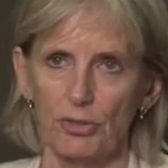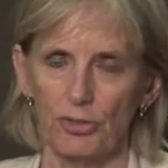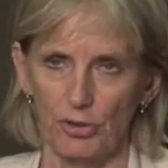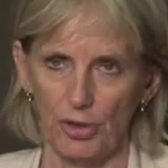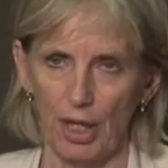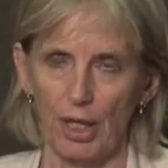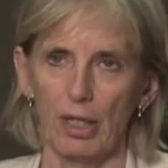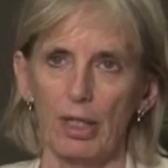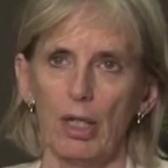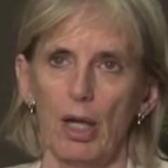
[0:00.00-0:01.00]

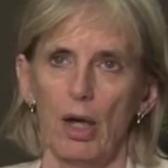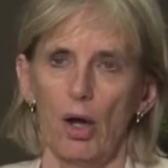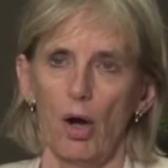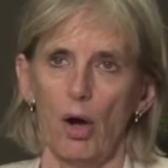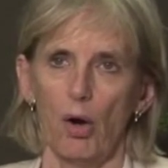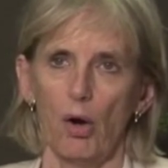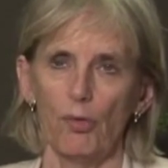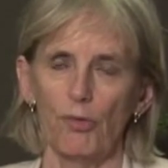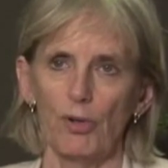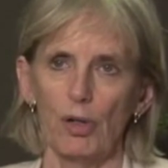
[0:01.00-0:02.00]
today
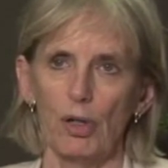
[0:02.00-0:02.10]
of